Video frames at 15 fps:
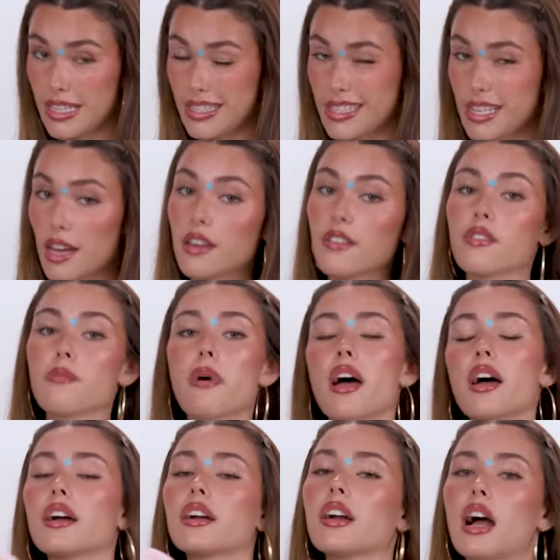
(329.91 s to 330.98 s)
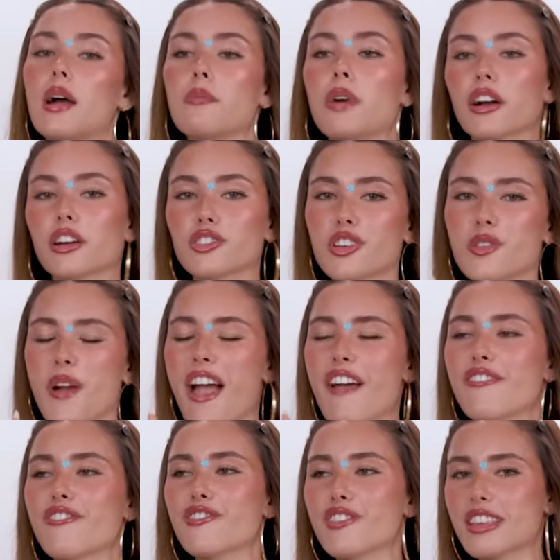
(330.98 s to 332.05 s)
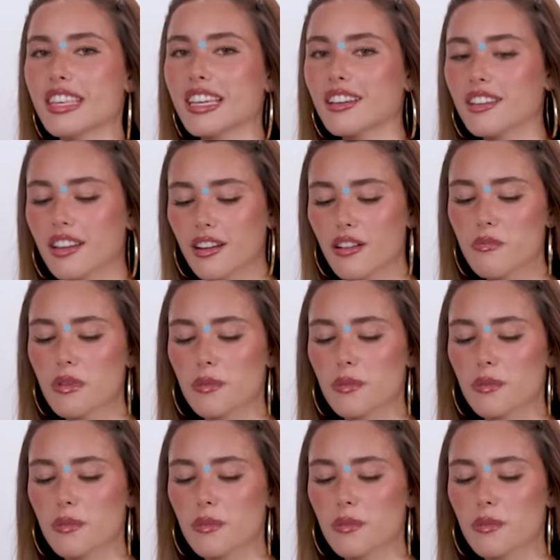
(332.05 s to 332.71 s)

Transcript: inside of the bag. I'm not gonna show you everything in here,